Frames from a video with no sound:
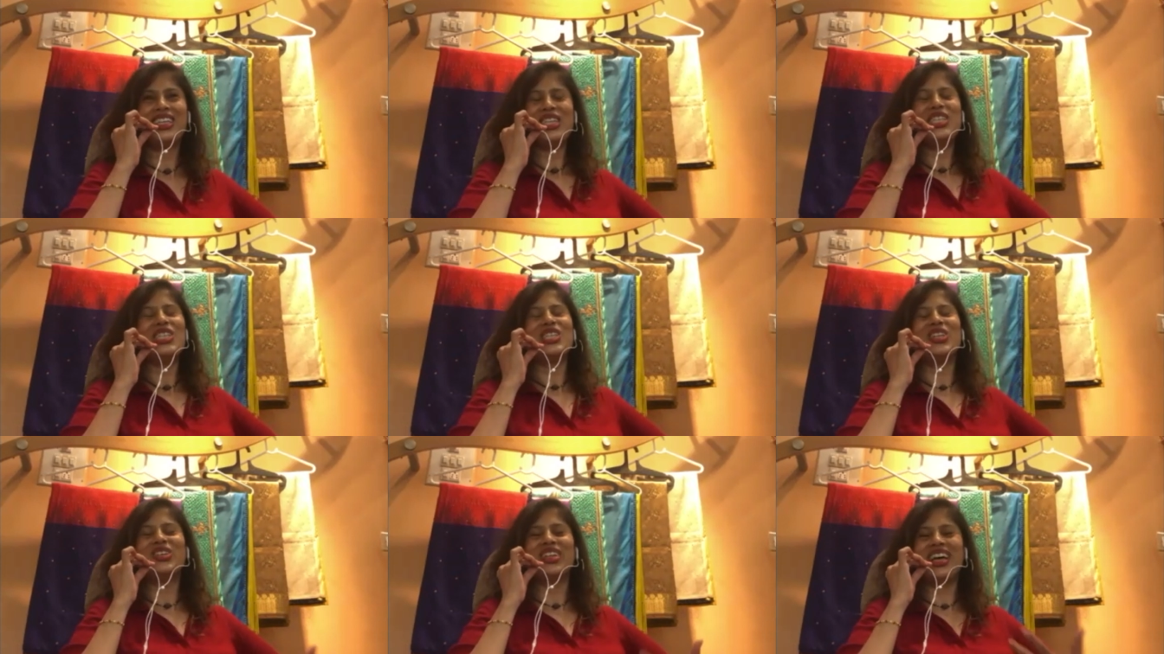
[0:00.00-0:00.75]

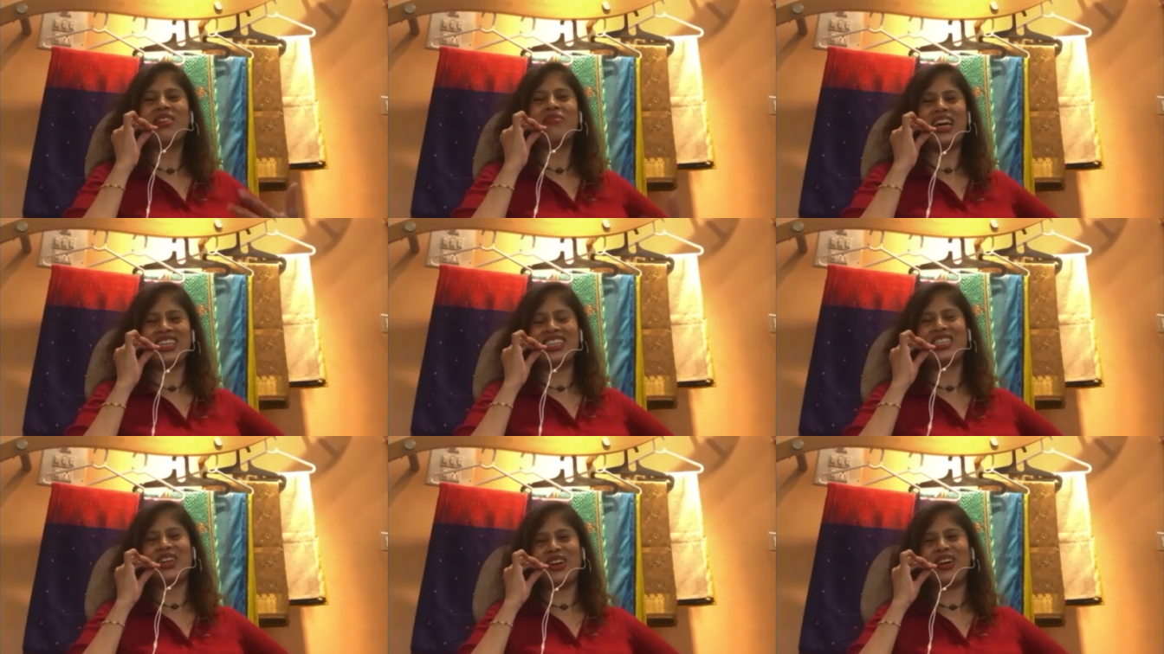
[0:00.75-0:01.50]
So that matters
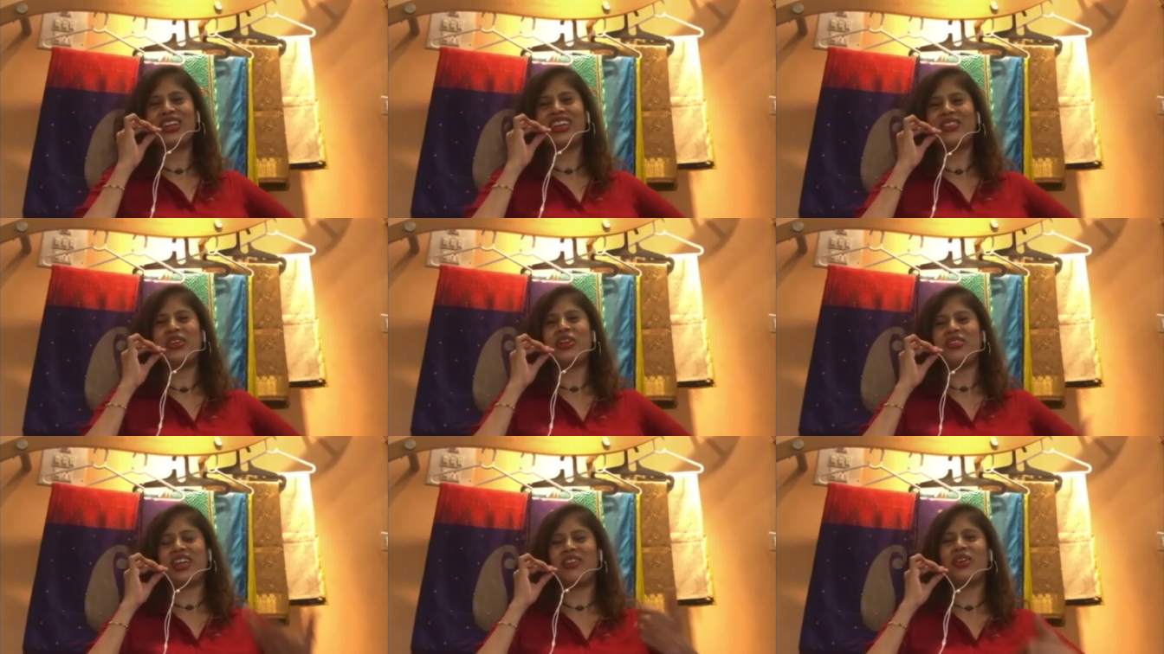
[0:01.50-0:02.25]
a lot.
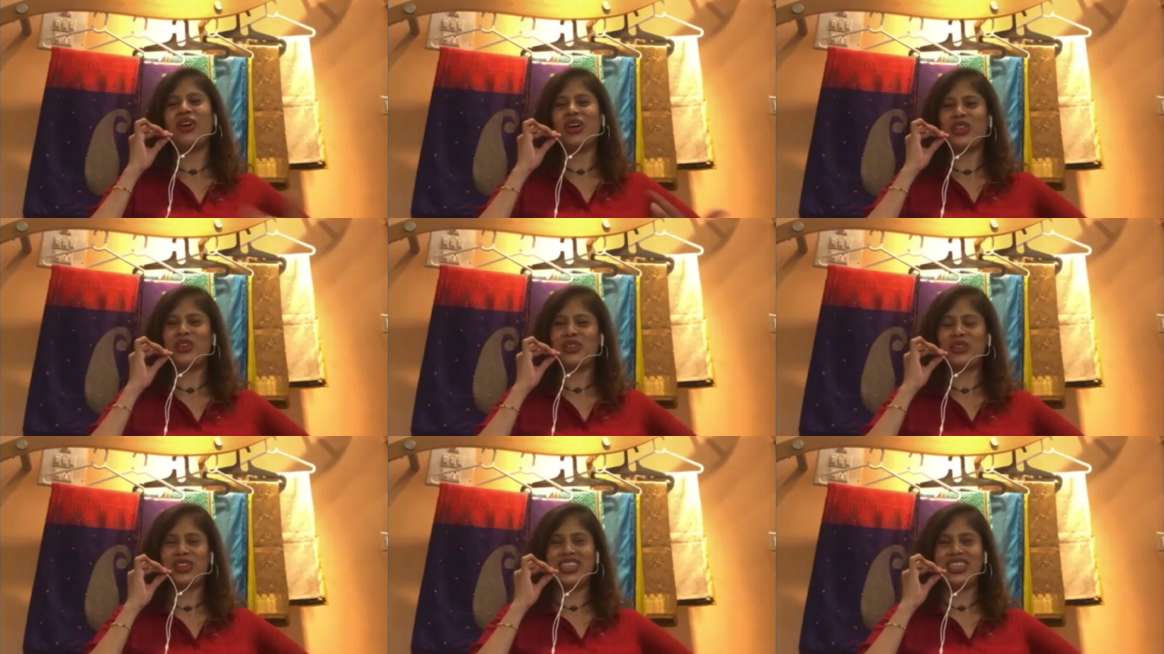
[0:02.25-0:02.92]
Whatever I've gone through,